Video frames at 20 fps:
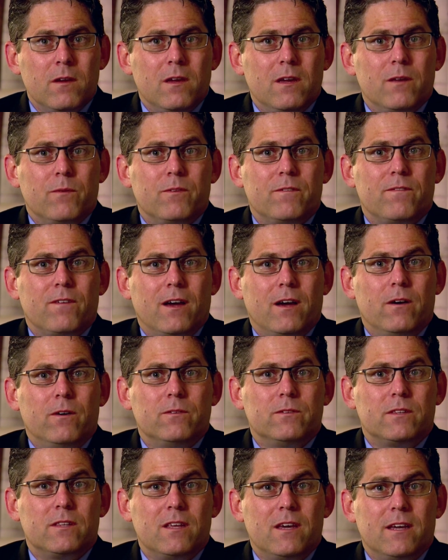And we
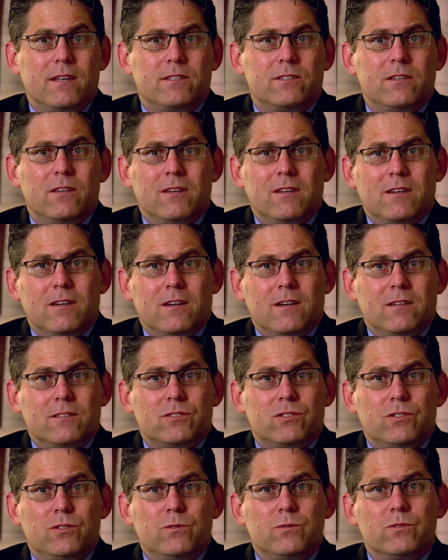found that
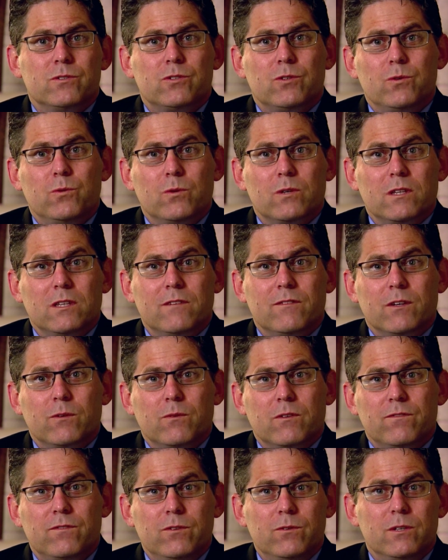students who were living
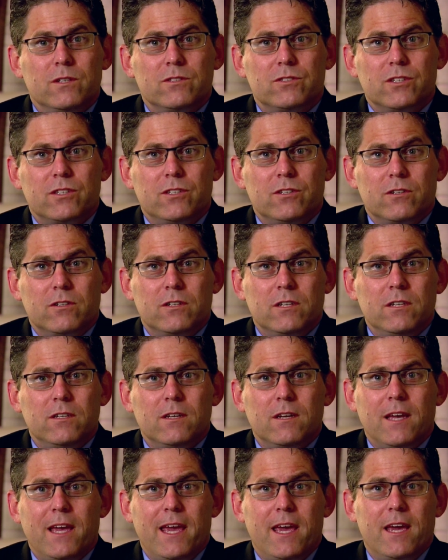with food insecurity
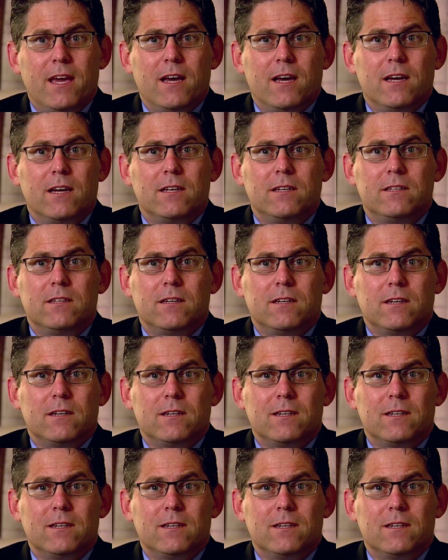had